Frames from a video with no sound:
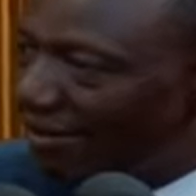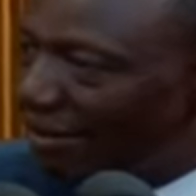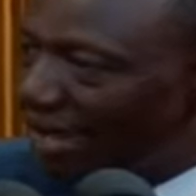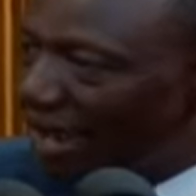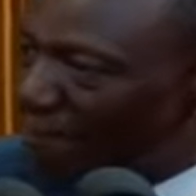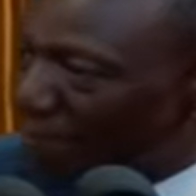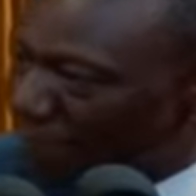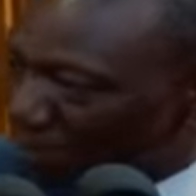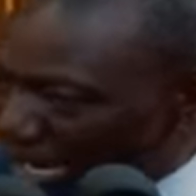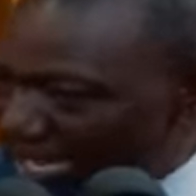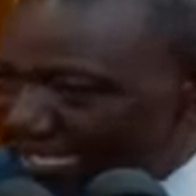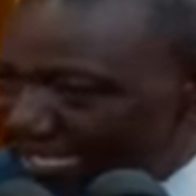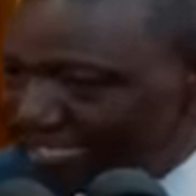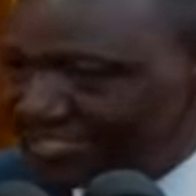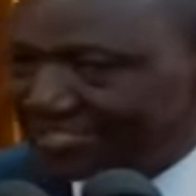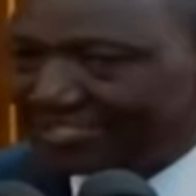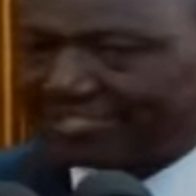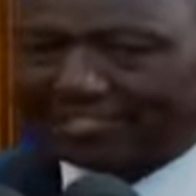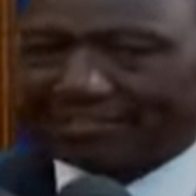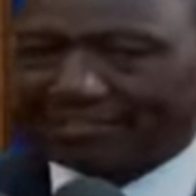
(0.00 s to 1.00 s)
apply
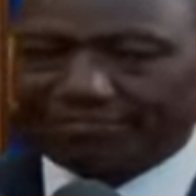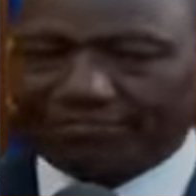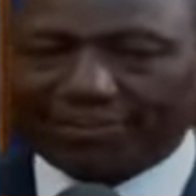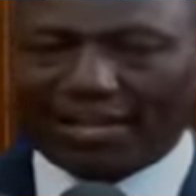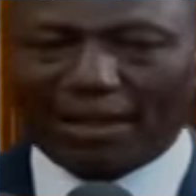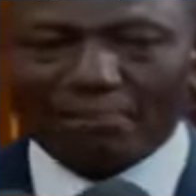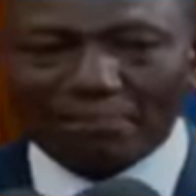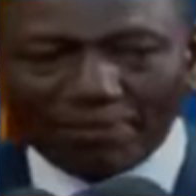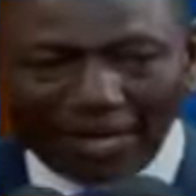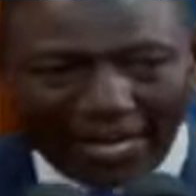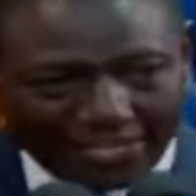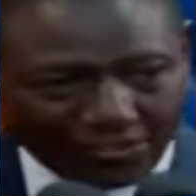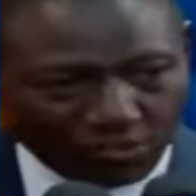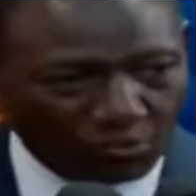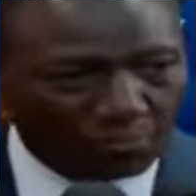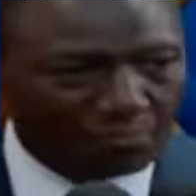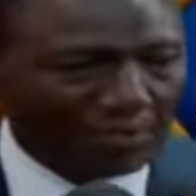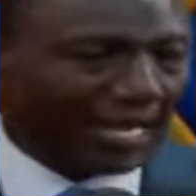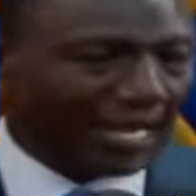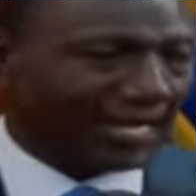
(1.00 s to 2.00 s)
itself, apply
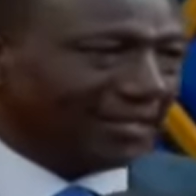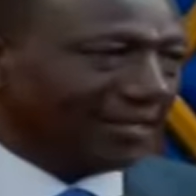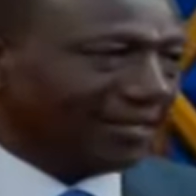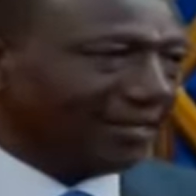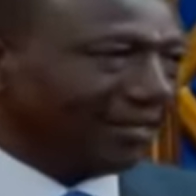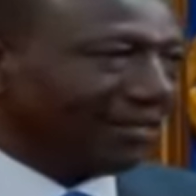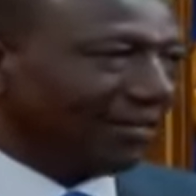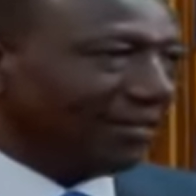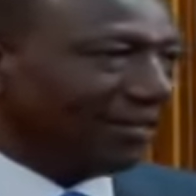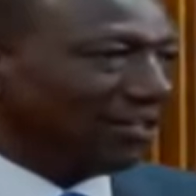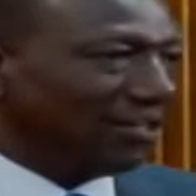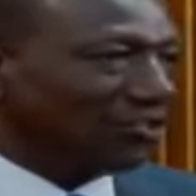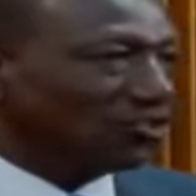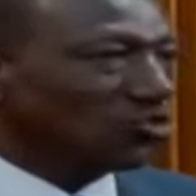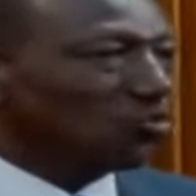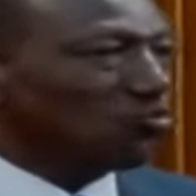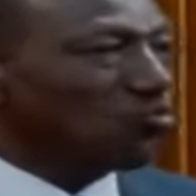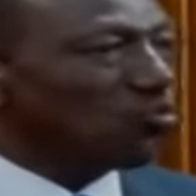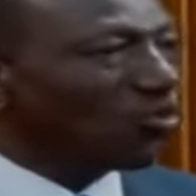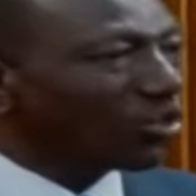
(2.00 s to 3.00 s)
your mind
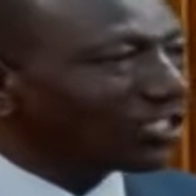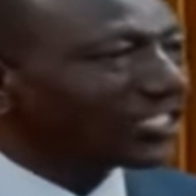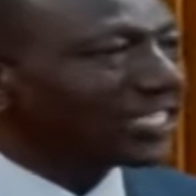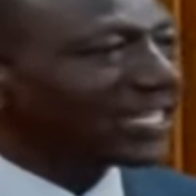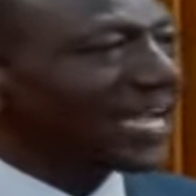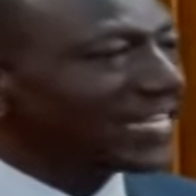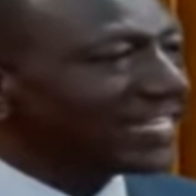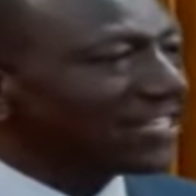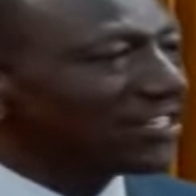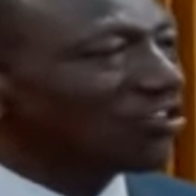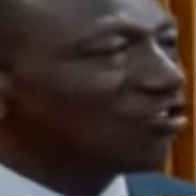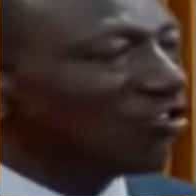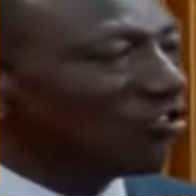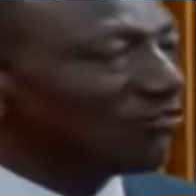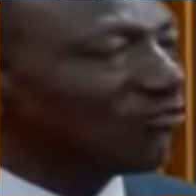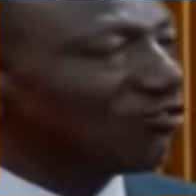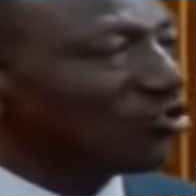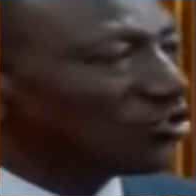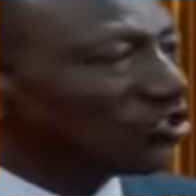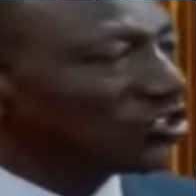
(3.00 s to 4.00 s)
to what kind
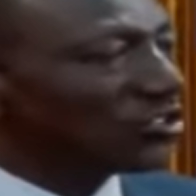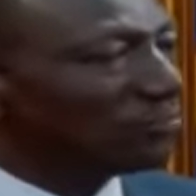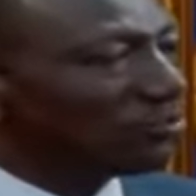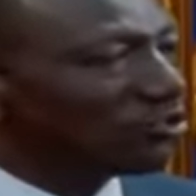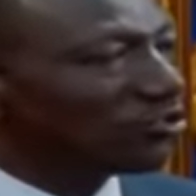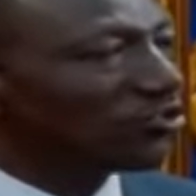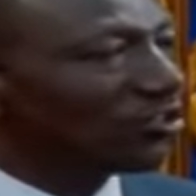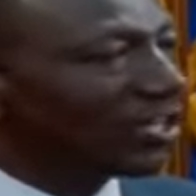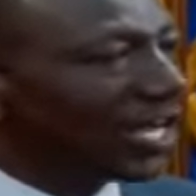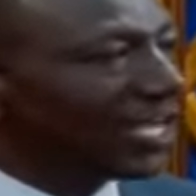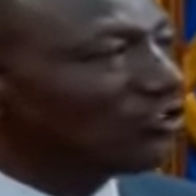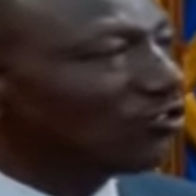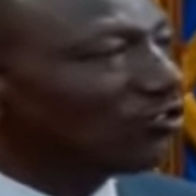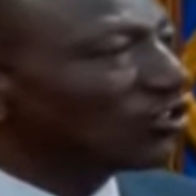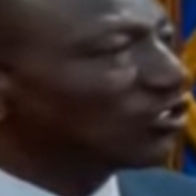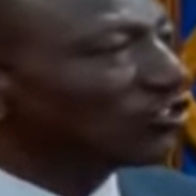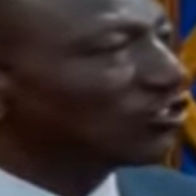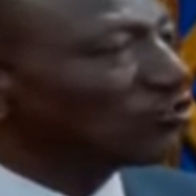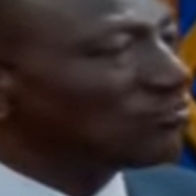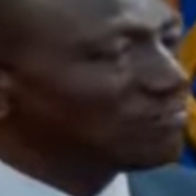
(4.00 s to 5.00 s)
of contribution are you
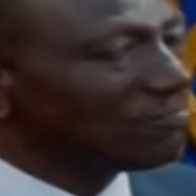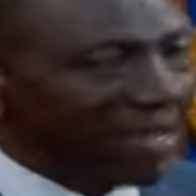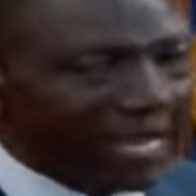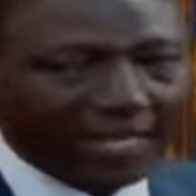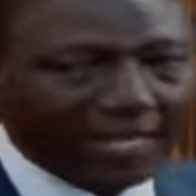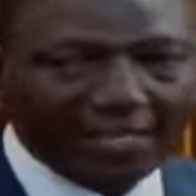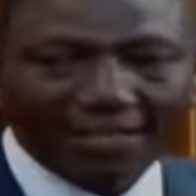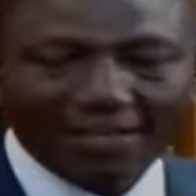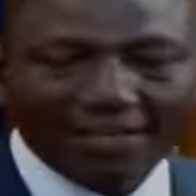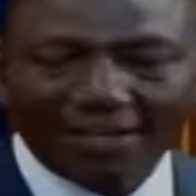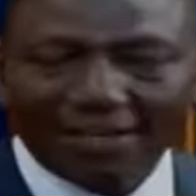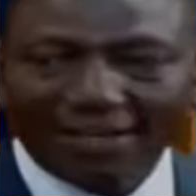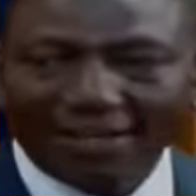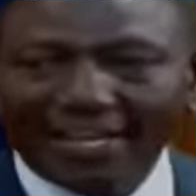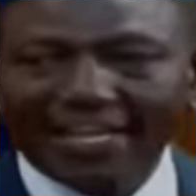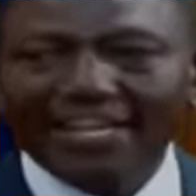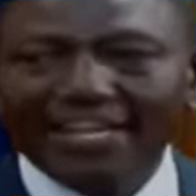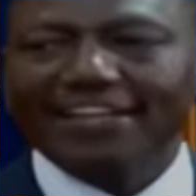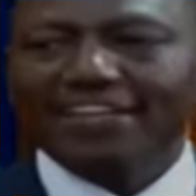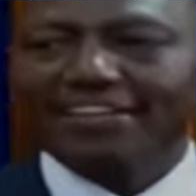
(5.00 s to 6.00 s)
going to make
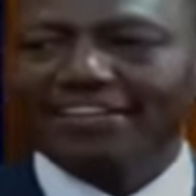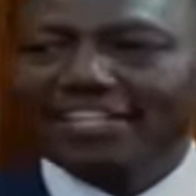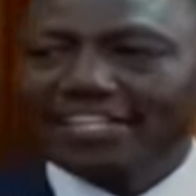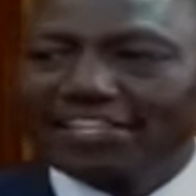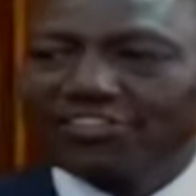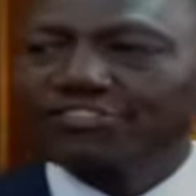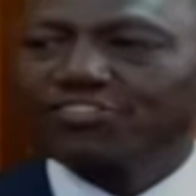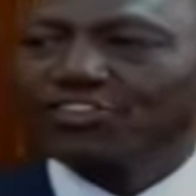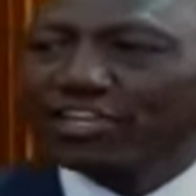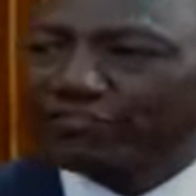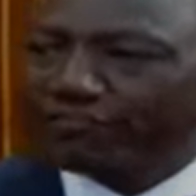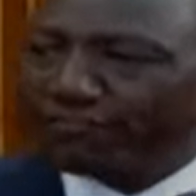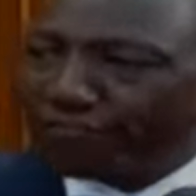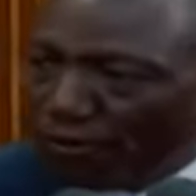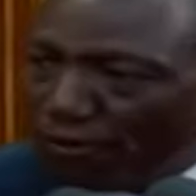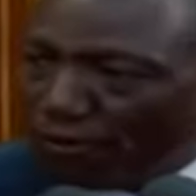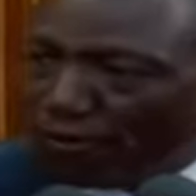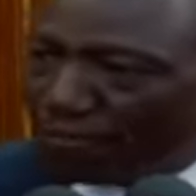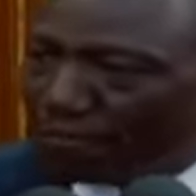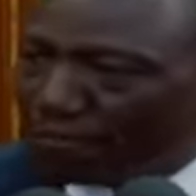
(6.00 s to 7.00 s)
in this
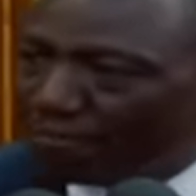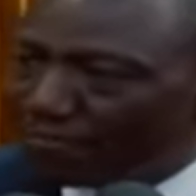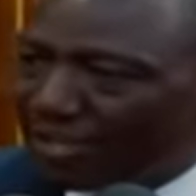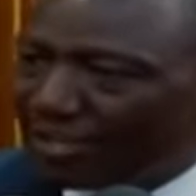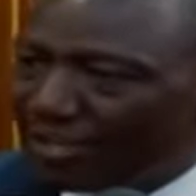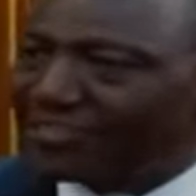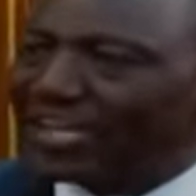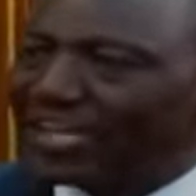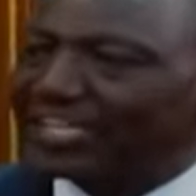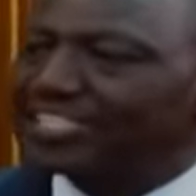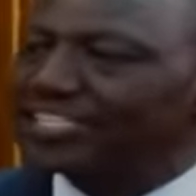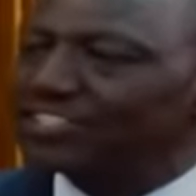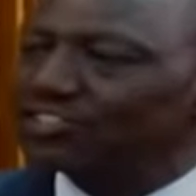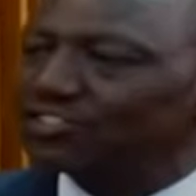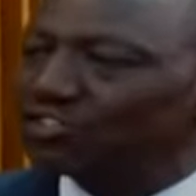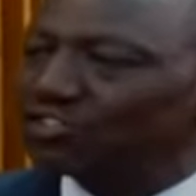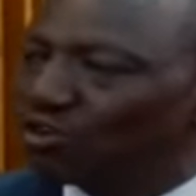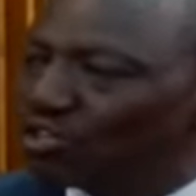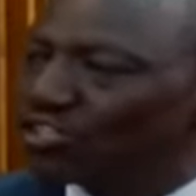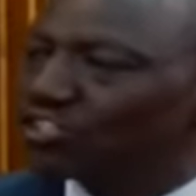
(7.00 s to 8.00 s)
reform that
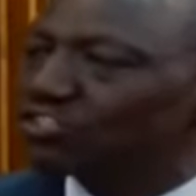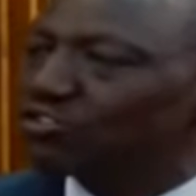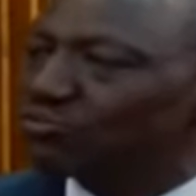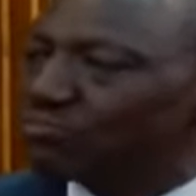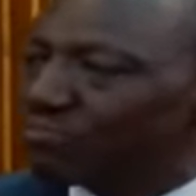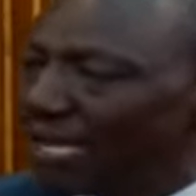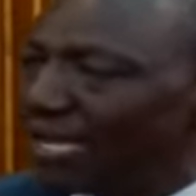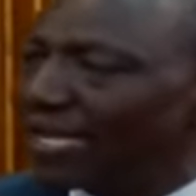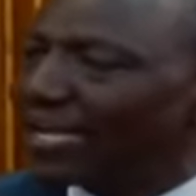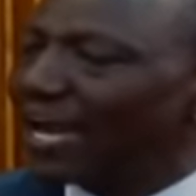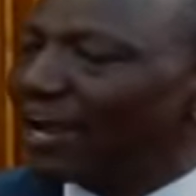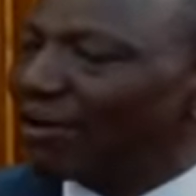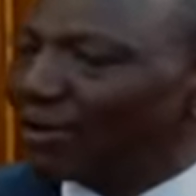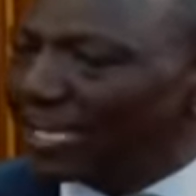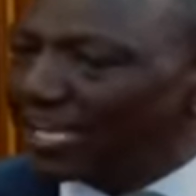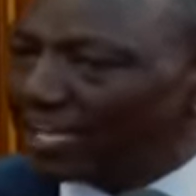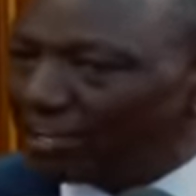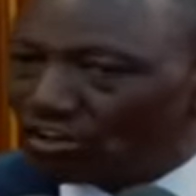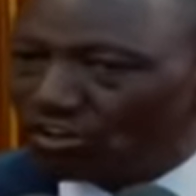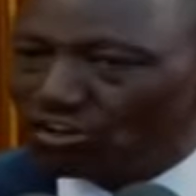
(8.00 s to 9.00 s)
is going to make
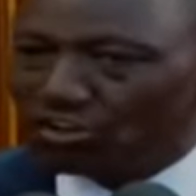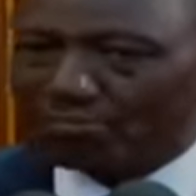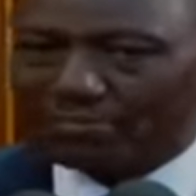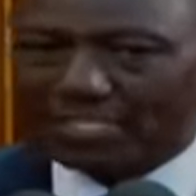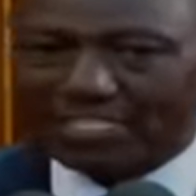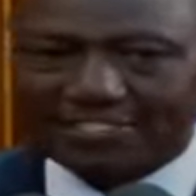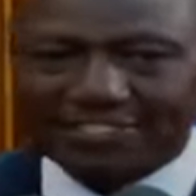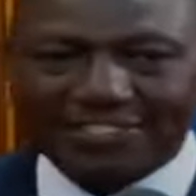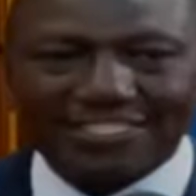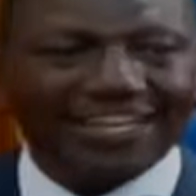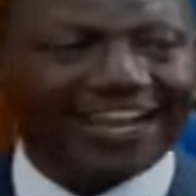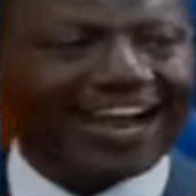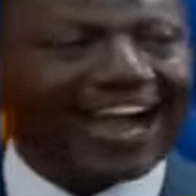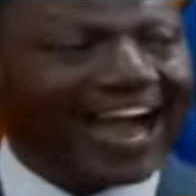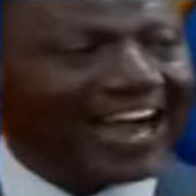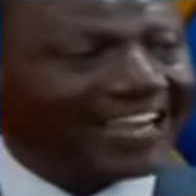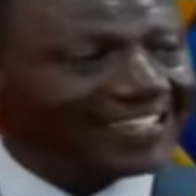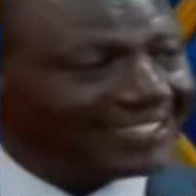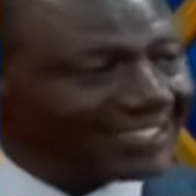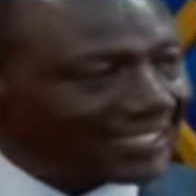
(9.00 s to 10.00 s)
our economies
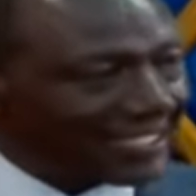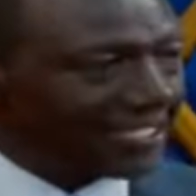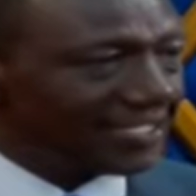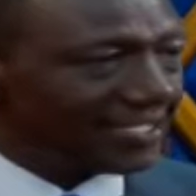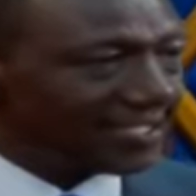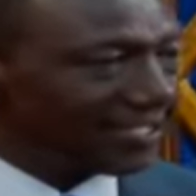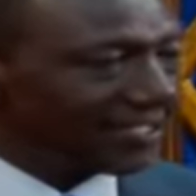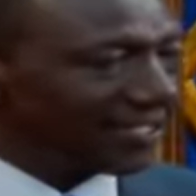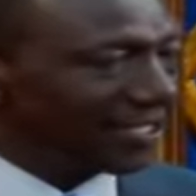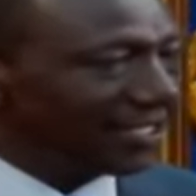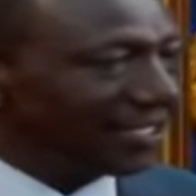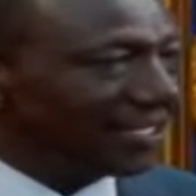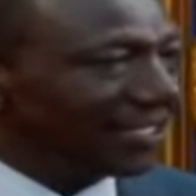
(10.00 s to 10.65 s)
access